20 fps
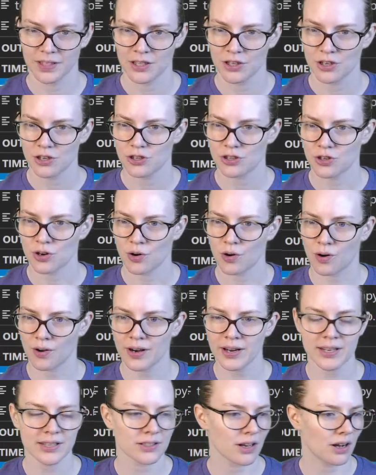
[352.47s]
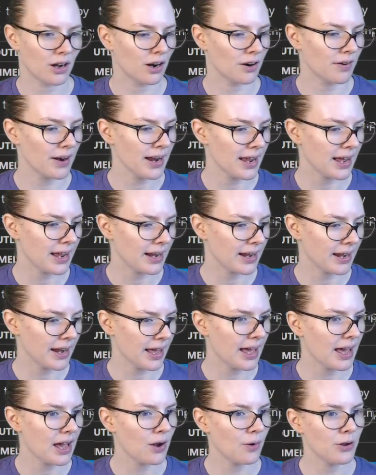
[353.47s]
Sure is. All right, and
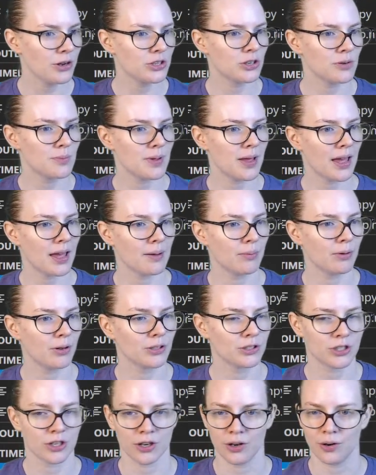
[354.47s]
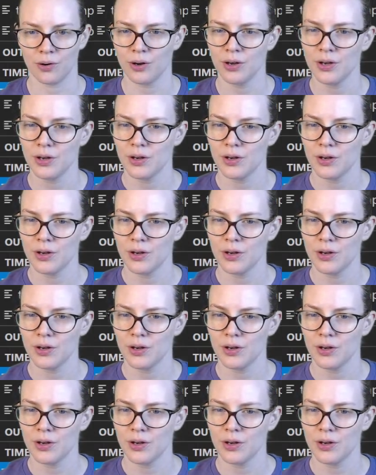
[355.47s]
now we should be able to,